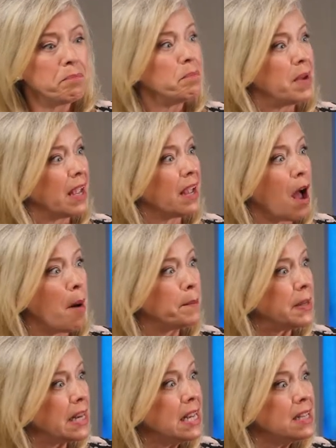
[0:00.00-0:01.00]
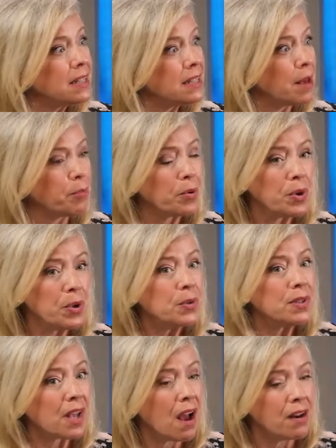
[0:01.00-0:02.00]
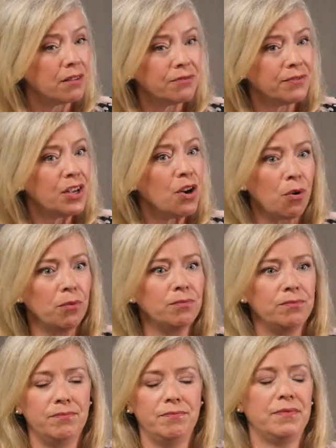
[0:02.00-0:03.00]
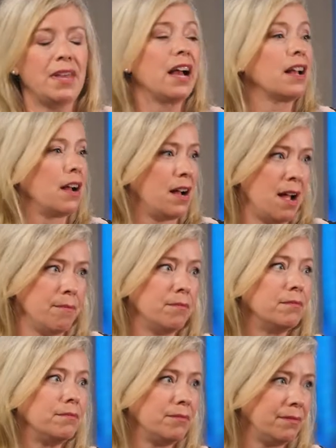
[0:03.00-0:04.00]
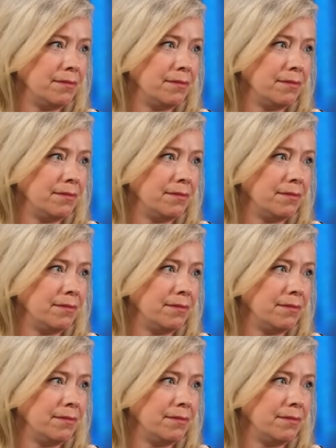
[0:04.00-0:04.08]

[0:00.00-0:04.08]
big companies that produce kind of, you know, that I'm